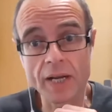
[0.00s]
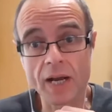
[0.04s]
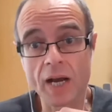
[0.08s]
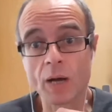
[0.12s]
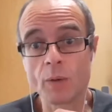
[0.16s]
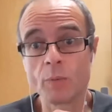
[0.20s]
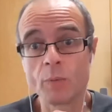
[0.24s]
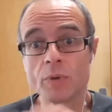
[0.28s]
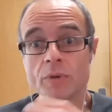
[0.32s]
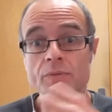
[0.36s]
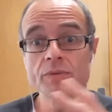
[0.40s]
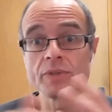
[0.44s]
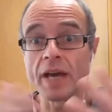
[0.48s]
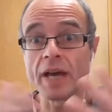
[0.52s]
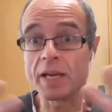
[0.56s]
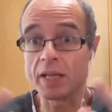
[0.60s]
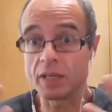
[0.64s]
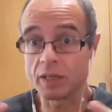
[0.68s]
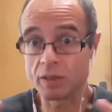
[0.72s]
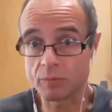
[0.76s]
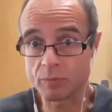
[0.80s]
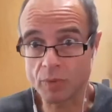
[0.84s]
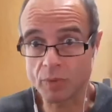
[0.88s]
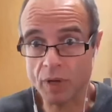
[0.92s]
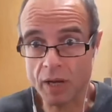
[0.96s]
I will
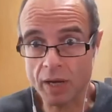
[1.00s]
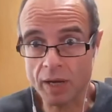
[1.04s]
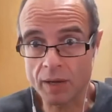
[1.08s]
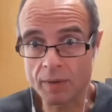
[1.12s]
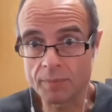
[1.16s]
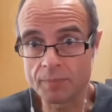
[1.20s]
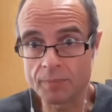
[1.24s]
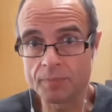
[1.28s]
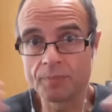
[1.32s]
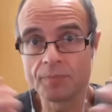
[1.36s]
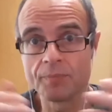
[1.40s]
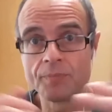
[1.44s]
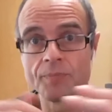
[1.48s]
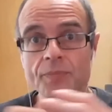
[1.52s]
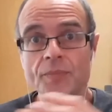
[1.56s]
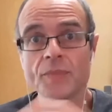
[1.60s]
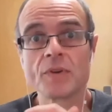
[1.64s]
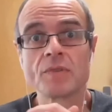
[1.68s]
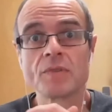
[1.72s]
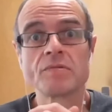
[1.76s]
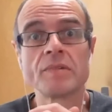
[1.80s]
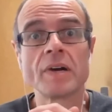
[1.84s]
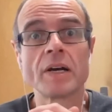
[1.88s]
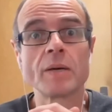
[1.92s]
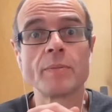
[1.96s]
take um,
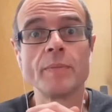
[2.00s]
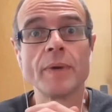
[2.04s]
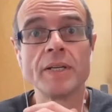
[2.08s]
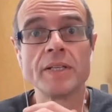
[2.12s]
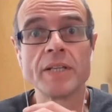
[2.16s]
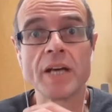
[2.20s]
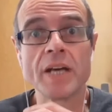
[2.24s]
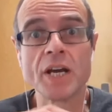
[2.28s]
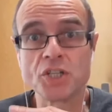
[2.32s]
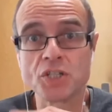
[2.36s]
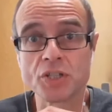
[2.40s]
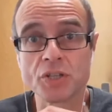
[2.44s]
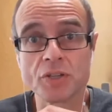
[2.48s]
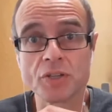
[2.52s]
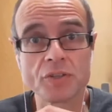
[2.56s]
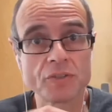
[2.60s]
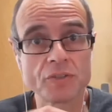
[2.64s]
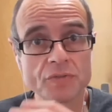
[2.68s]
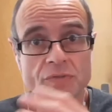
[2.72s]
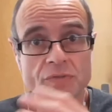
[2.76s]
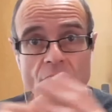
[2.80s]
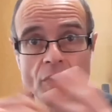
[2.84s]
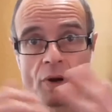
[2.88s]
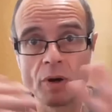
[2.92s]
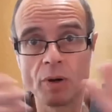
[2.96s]
recommendations
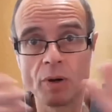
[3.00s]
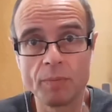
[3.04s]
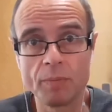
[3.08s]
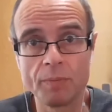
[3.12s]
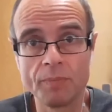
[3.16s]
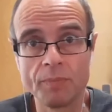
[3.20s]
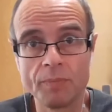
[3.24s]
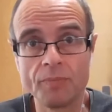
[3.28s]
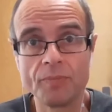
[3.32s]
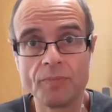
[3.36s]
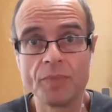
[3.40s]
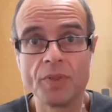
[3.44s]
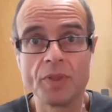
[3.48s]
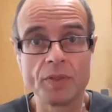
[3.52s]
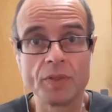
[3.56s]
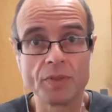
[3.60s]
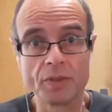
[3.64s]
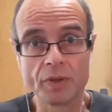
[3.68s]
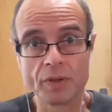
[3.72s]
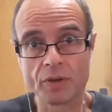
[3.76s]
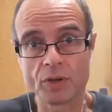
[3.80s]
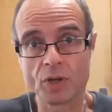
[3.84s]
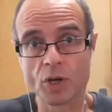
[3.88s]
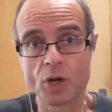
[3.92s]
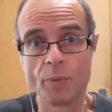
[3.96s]
from
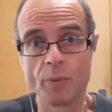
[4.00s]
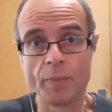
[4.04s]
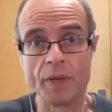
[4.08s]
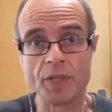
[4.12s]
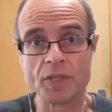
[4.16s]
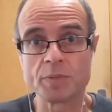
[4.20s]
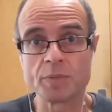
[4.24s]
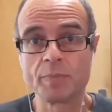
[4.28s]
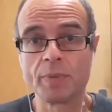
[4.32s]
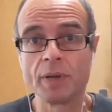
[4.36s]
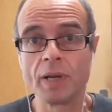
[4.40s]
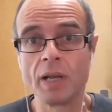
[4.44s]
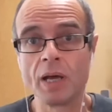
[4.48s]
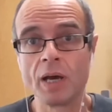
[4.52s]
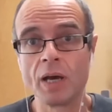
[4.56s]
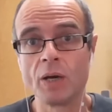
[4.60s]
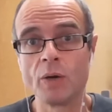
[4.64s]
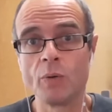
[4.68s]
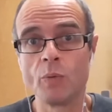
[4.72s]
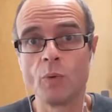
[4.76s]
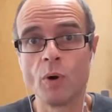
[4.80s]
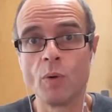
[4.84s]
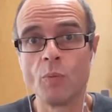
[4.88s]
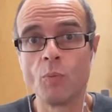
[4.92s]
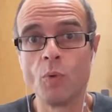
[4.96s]
the comments
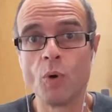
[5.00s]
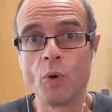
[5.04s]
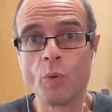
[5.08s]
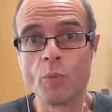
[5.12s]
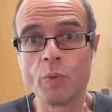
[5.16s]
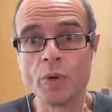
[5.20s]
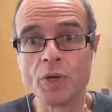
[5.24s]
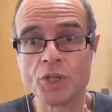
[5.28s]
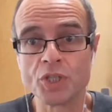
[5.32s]
below on what yeah.